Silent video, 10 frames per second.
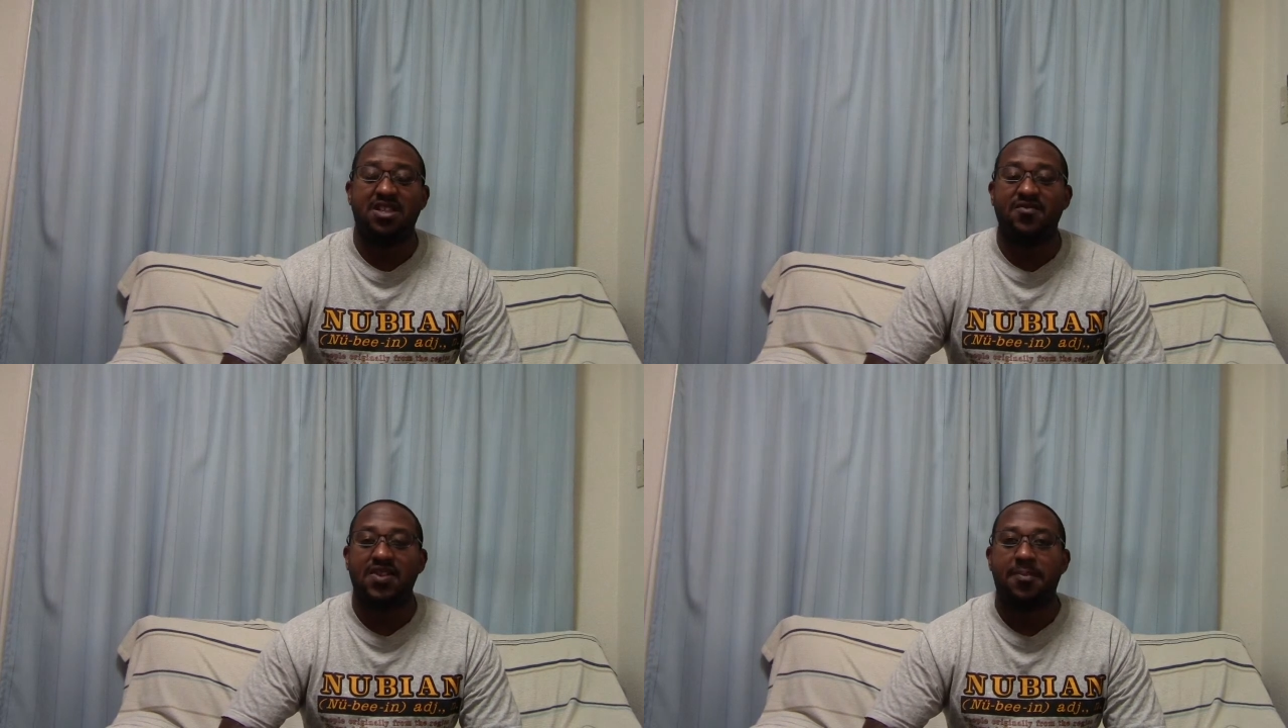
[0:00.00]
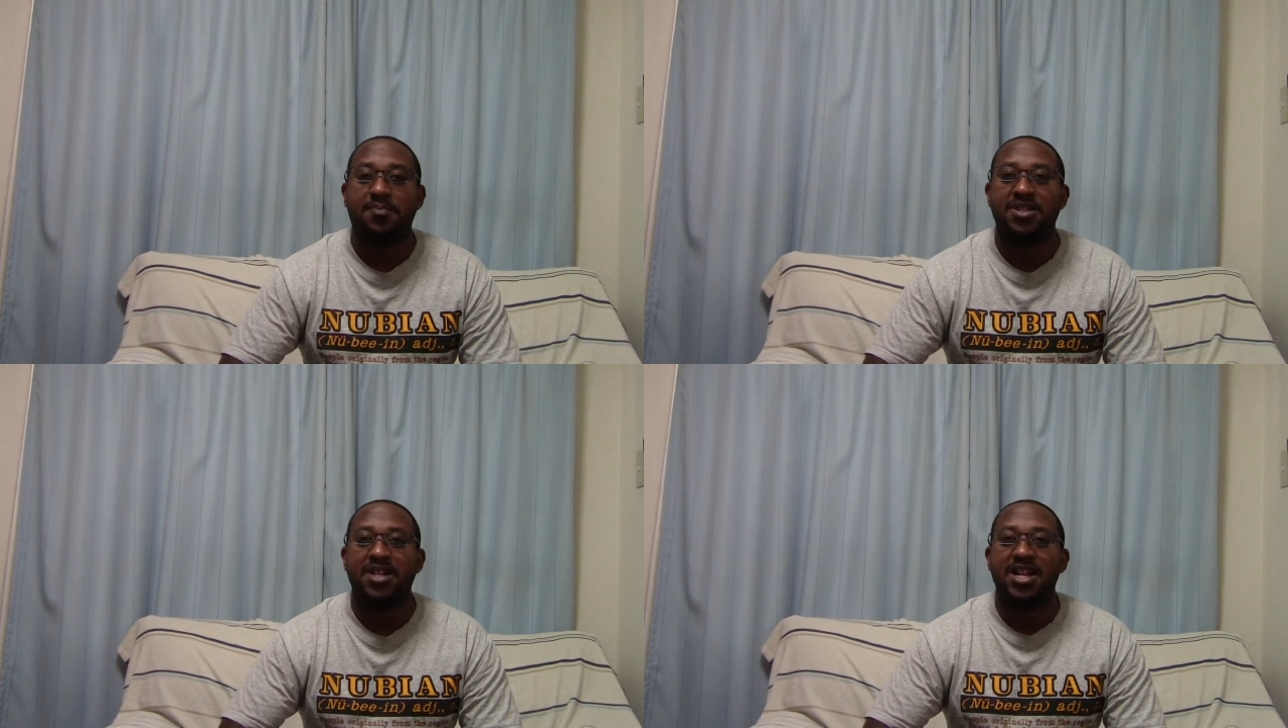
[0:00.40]
I love
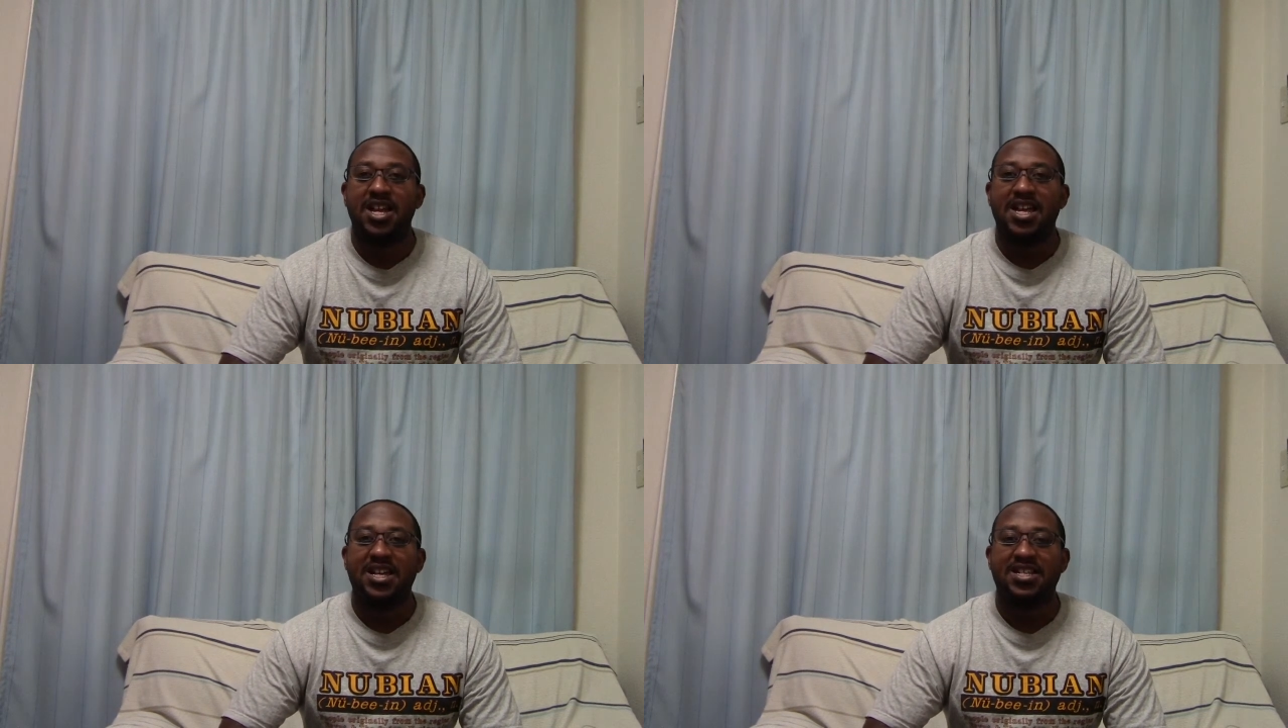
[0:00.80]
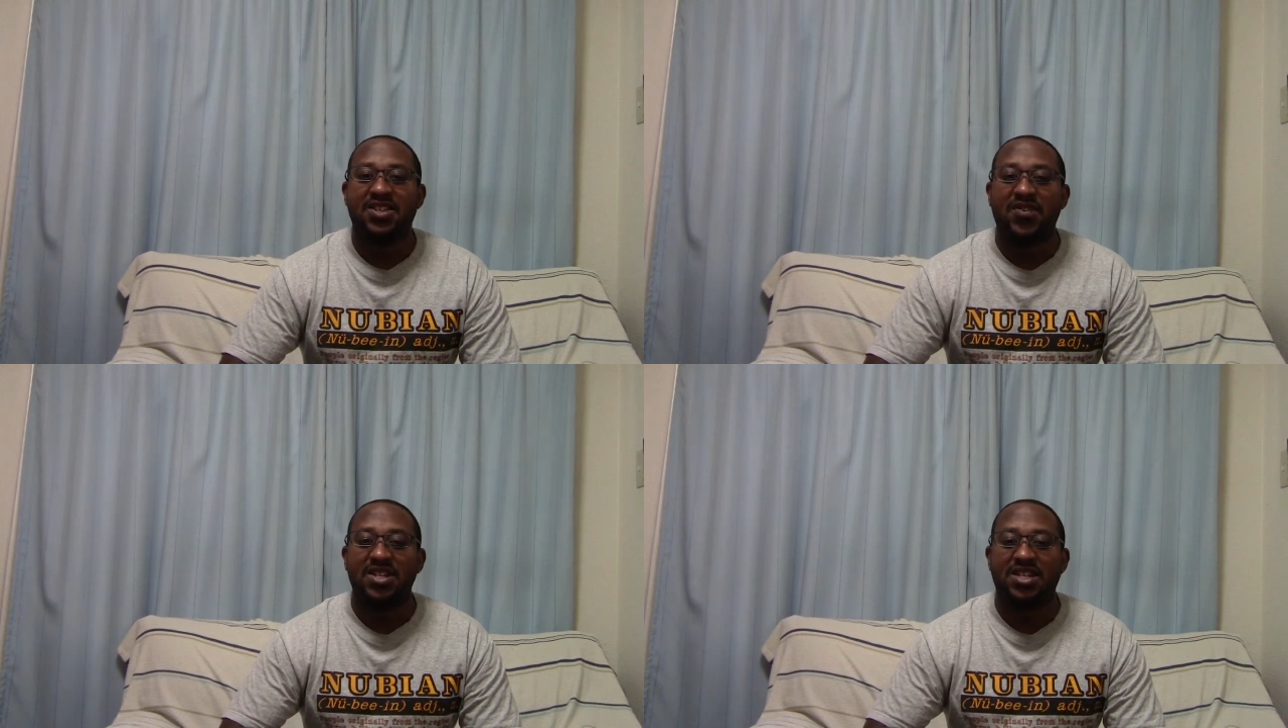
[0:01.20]
rap. But it's
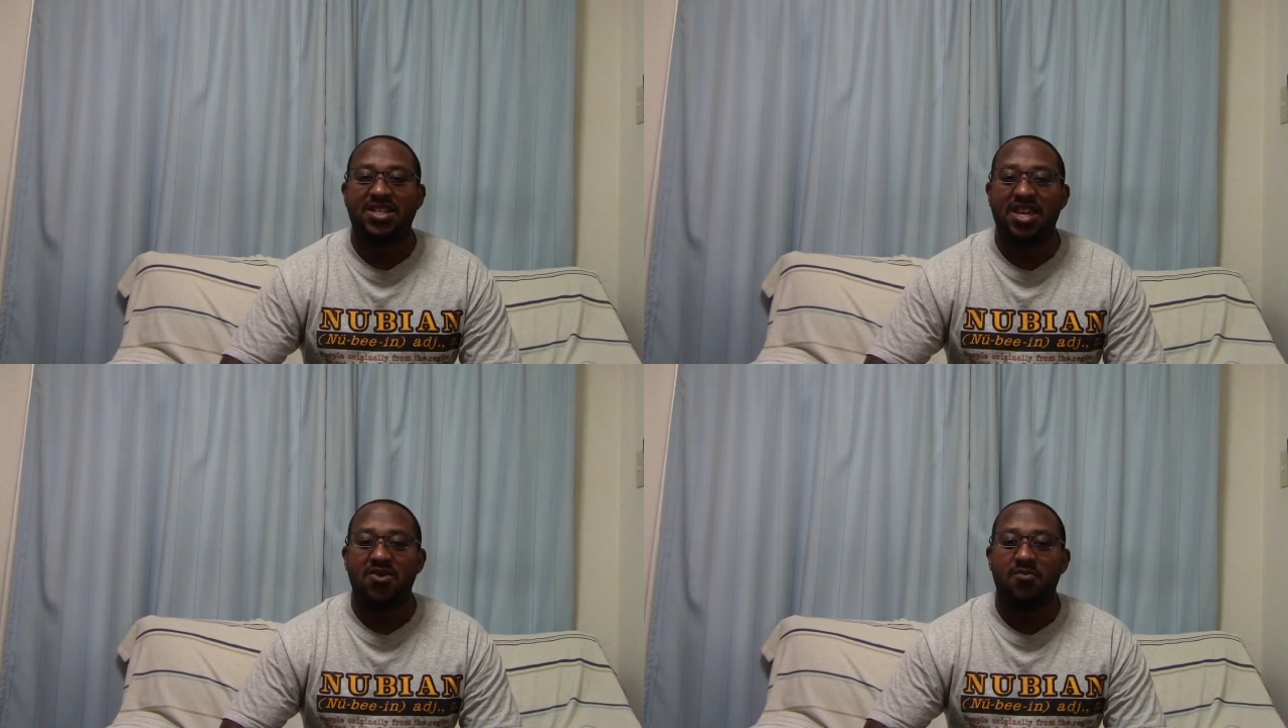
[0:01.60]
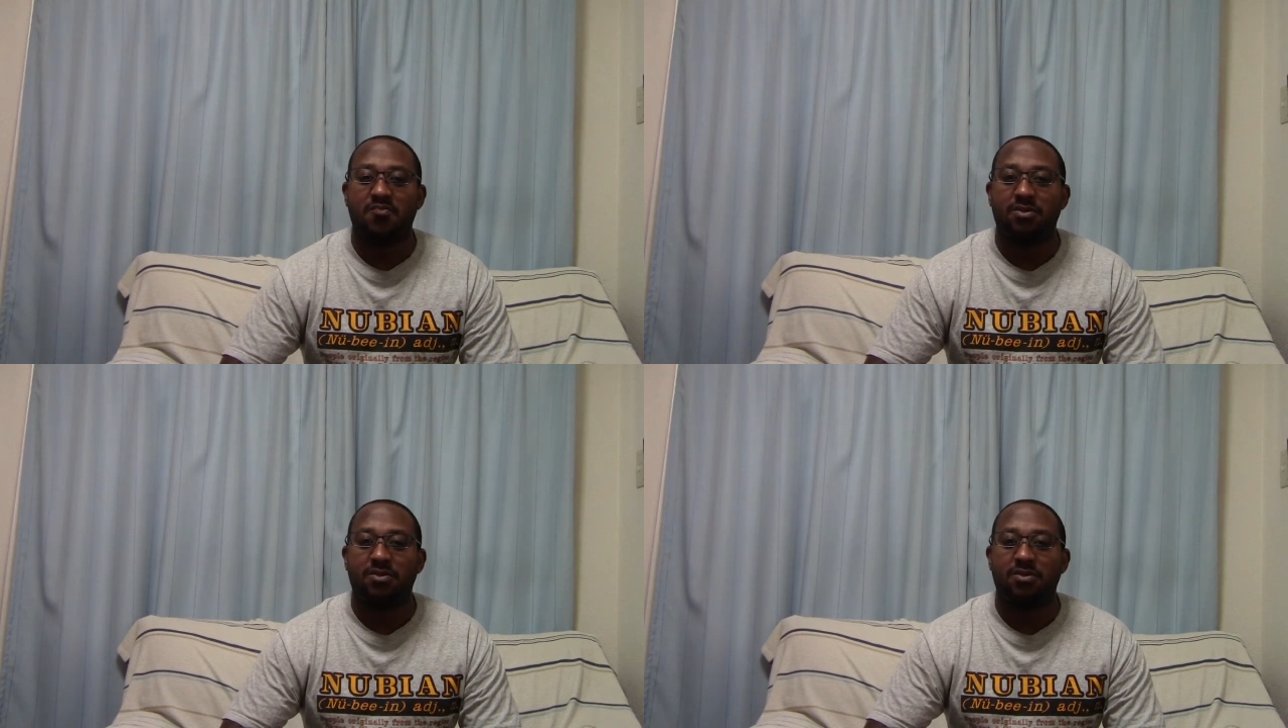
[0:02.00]
just funny because they don't